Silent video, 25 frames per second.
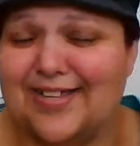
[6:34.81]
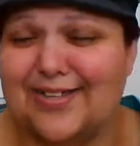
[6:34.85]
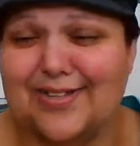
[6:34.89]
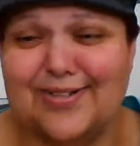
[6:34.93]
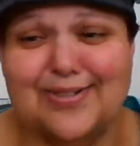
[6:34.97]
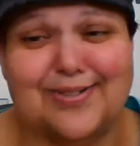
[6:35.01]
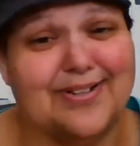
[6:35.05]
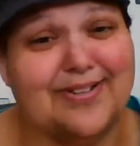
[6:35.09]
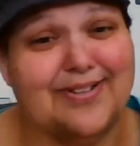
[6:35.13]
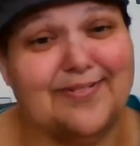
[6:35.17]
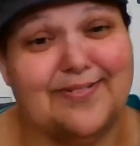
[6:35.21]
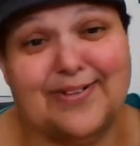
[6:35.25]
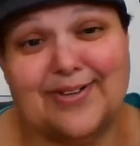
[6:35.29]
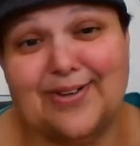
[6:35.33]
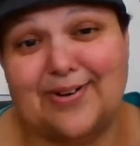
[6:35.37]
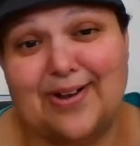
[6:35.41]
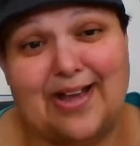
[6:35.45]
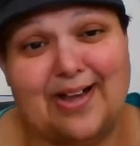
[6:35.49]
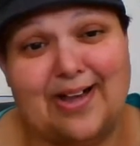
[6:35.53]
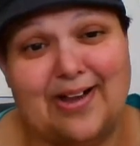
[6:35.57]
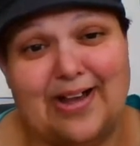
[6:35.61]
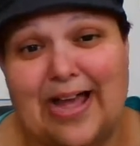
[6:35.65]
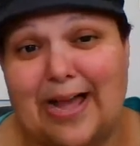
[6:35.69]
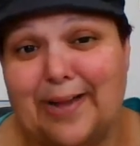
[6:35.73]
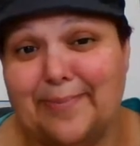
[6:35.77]
You don't even know
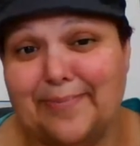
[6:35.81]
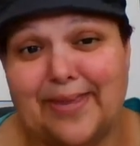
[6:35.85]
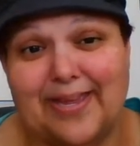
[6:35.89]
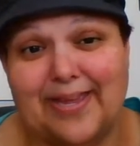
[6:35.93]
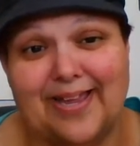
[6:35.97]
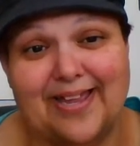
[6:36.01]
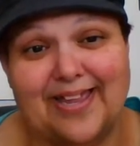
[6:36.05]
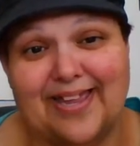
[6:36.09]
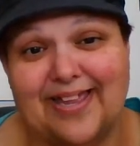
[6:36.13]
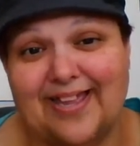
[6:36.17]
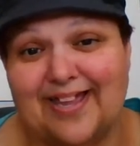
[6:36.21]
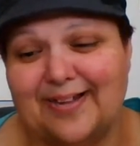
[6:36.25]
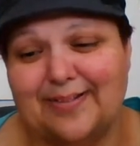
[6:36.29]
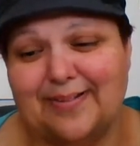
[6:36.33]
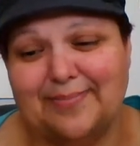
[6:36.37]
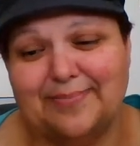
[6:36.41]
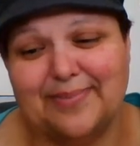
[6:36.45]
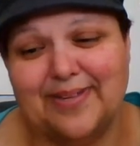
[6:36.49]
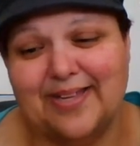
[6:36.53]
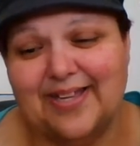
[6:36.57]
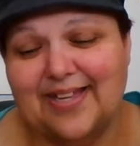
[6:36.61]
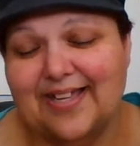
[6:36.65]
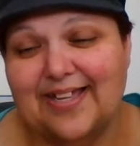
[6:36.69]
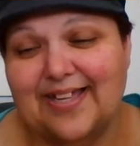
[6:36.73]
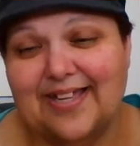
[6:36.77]
how happy I am.
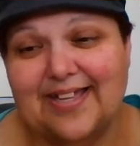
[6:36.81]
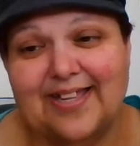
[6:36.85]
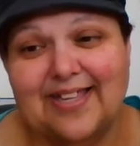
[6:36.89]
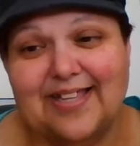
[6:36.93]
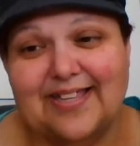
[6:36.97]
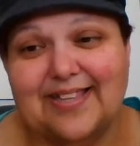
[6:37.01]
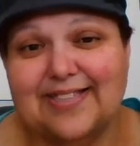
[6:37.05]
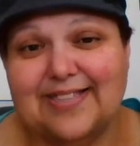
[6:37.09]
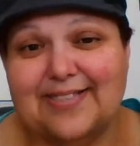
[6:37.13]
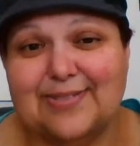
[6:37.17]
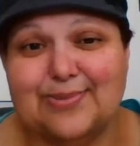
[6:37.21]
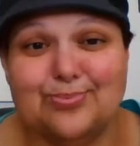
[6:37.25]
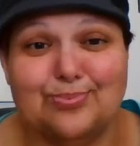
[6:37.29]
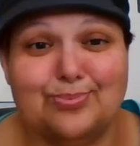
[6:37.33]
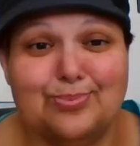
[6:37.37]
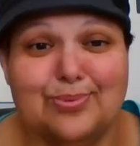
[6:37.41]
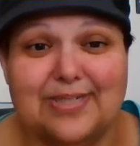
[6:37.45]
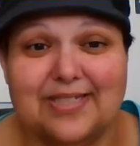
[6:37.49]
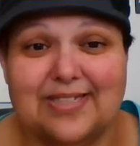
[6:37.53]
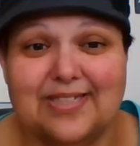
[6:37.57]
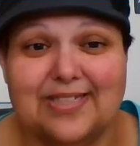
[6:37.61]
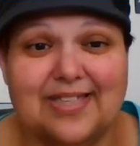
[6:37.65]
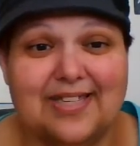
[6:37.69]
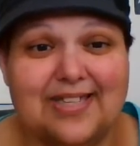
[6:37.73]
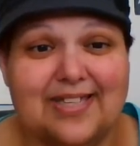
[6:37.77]
This
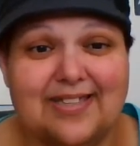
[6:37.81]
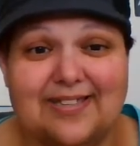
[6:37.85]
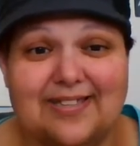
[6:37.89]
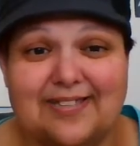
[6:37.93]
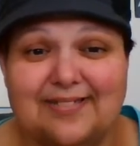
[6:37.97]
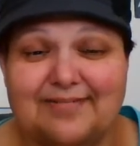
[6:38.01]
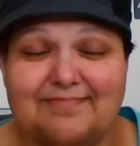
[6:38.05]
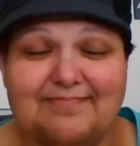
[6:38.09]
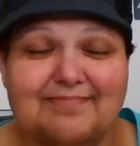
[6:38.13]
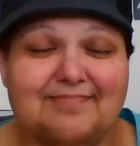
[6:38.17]
really,